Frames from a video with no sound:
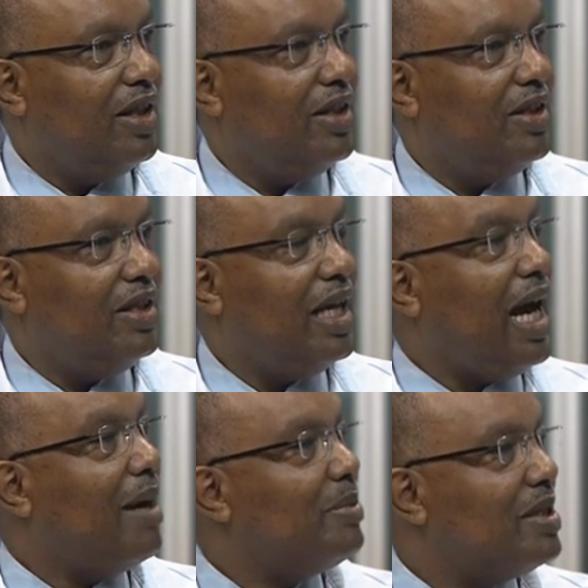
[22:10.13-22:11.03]
The
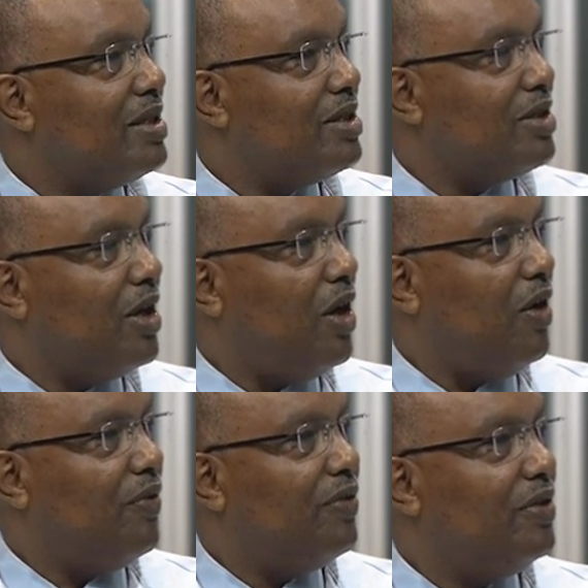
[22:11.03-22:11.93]
absence
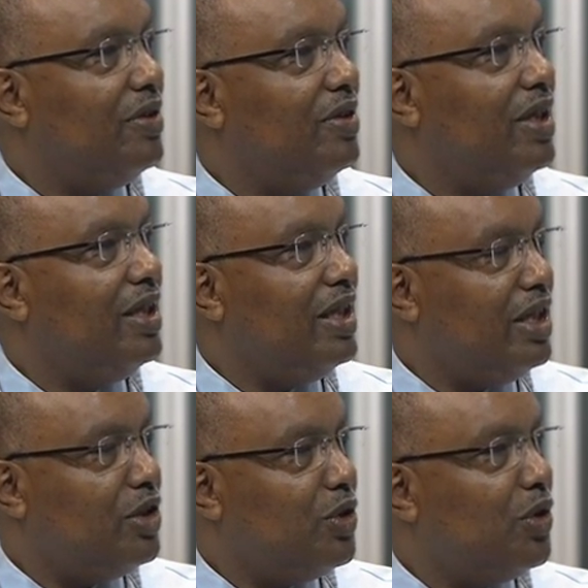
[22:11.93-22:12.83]
of the
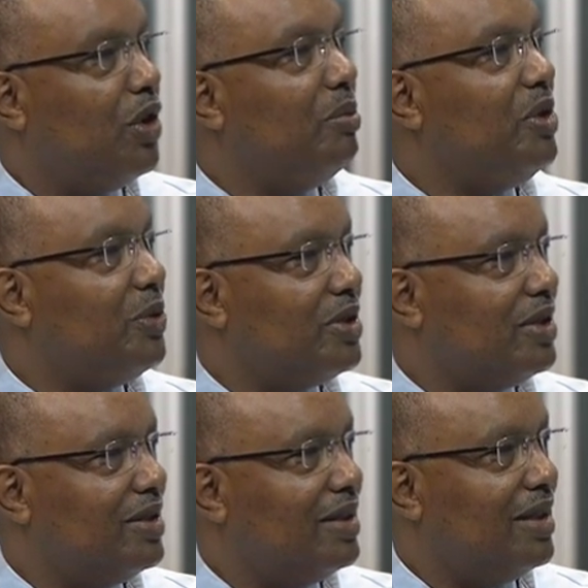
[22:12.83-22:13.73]
need to commute
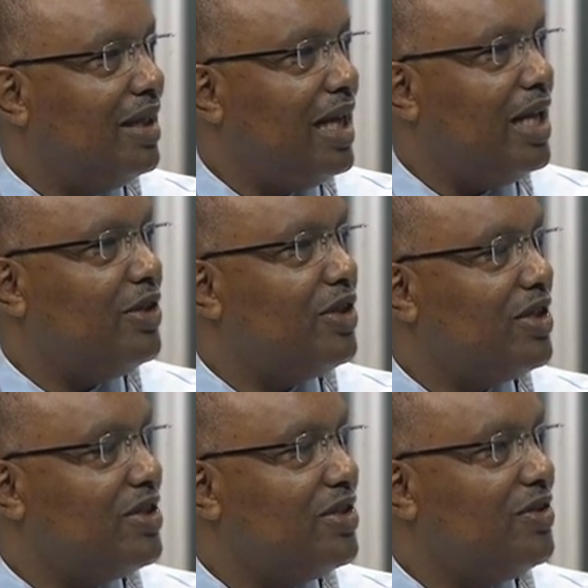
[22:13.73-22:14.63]
and
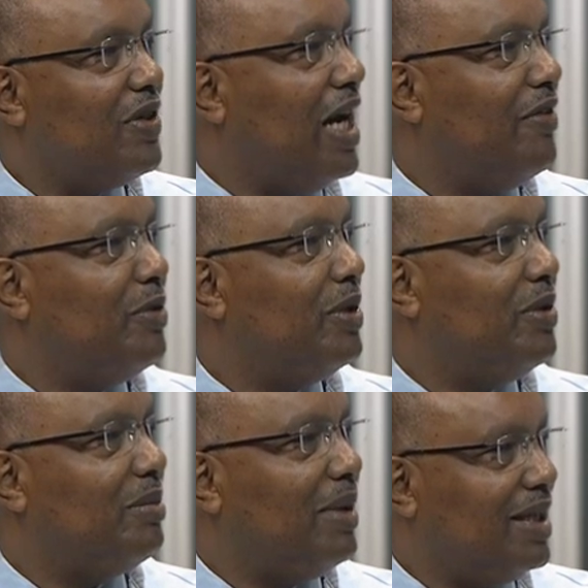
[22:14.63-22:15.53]
just drive with your
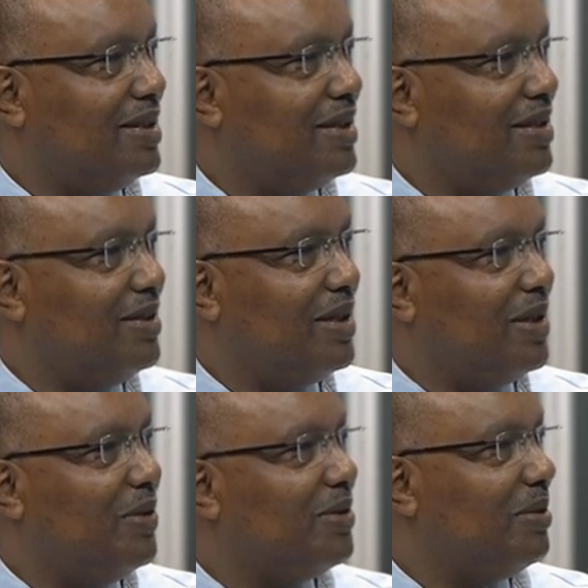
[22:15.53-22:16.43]
bicycle and
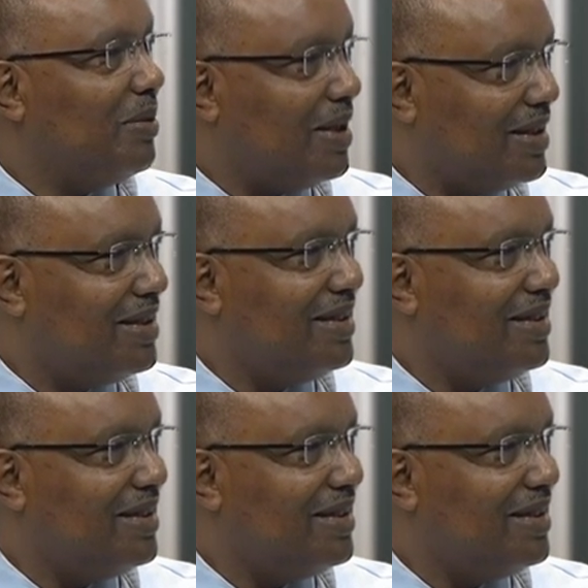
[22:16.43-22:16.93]
go to work.